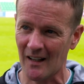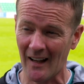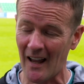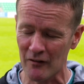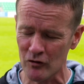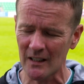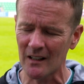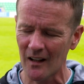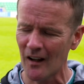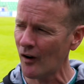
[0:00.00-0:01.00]

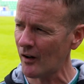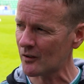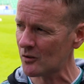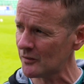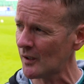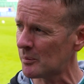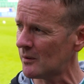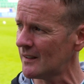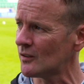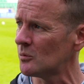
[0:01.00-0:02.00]
I could not
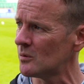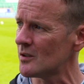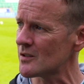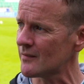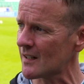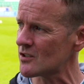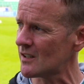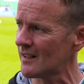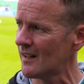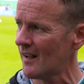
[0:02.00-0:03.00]
put into words of
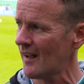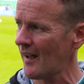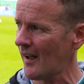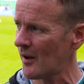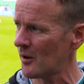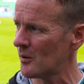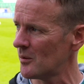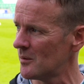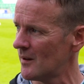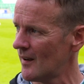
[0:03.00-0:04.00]
actually
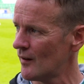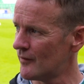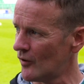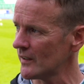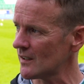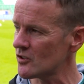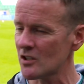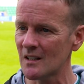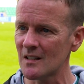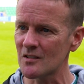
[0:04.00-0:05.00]
how vital
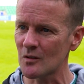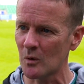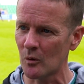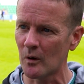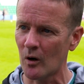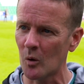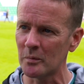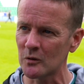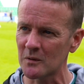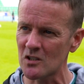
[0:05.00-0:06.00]
she is to what we're
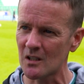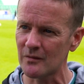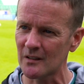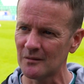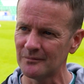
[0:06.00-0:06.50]
hoping to achieve here.